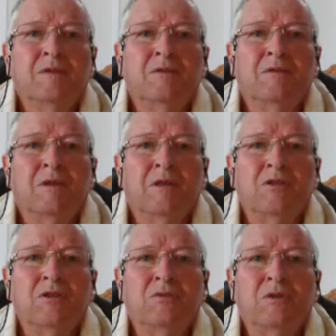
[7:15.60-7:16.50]

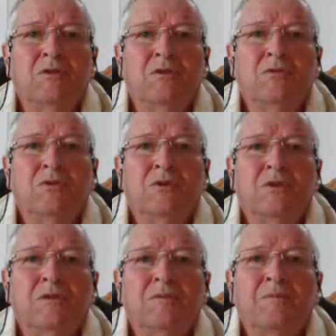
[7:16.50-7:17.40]
Revelation 22
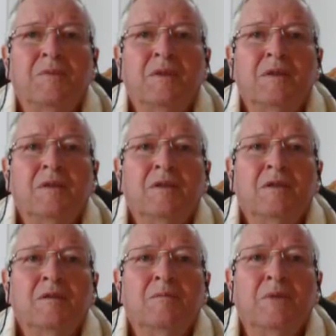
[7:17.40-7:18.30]
14.
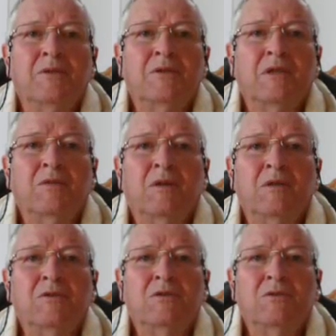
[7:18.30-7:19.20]
Blessed are the
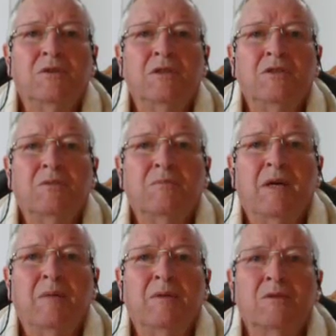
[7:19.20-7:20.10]
ones doing his
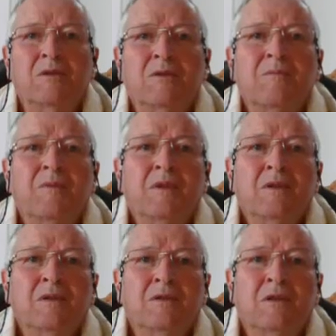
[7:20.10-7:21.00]
commandments,
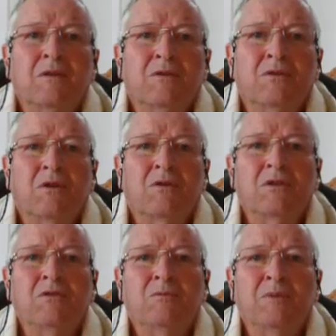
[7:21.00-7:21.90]
that their
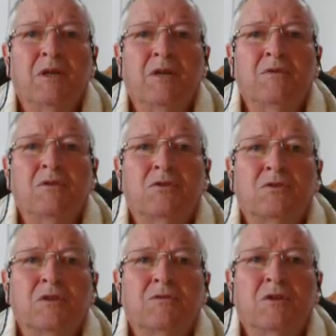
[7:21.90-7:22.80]
authority will be over the
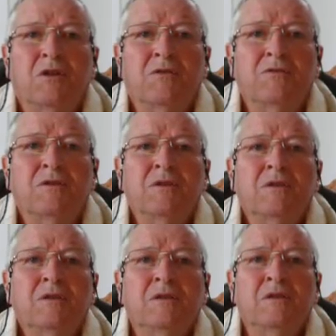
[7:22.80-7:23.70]
tree of life,
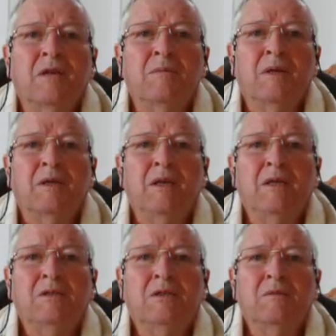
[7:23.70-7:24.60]
and that they may
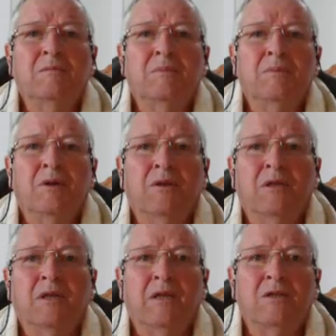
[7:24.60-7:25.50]
enter by the
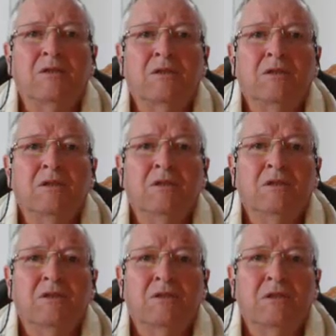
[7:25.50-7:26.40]
gates
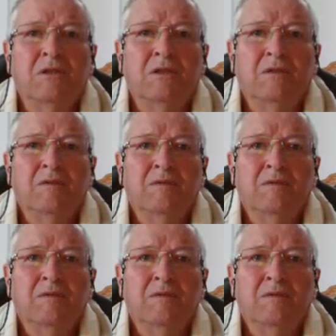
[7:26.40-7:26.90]
into the city.